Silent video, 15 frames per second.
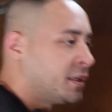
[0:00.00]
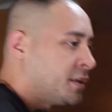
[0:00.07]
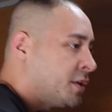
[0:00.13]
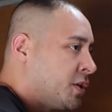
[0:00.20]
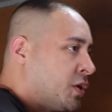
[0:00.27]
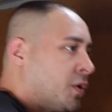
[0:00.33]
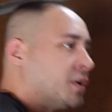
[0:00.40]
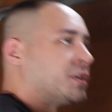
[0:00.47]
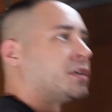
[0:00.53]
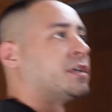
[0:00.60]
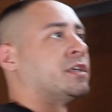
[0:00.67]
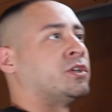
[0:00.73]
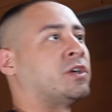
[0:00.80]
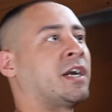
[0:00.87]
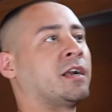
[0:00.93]
the door is going
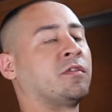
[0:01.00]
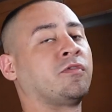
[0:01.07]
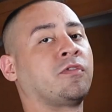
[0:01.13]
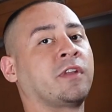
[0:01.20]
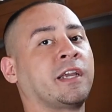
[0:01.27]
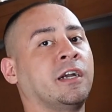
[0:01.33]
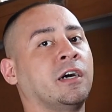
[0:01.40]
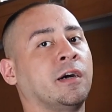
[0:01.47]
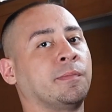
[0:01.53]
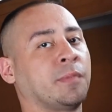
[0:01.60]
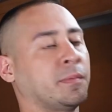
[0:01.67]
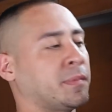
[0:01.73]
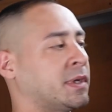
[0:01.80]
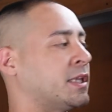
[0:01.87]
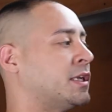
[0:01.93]
to try to fling up,
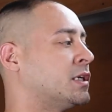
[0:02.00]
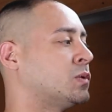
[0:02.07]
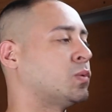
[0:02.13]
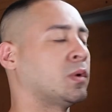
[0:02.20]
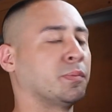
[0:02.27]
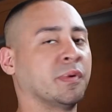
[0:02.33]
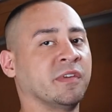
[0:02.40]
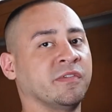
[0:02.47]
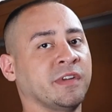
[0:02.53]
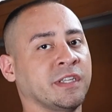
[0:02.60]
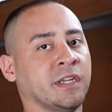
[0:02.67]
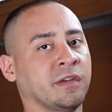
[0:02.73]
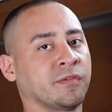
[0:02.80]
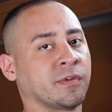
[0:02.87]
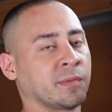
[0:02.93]
but this will
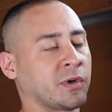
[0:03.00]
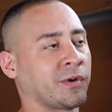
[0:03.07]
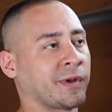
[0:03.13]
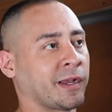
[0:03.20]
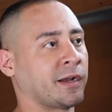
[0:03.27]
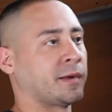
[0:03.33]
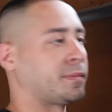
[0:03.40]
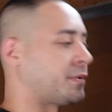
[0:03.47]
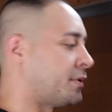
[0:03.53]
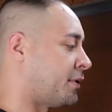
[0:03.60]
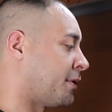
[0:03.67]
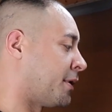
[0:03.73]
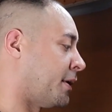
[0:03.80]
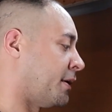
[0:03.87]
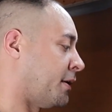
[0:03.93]
prevent it from going up,
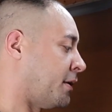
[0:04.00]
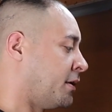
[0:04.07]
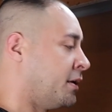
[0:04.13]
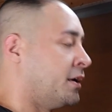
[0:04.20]
okay?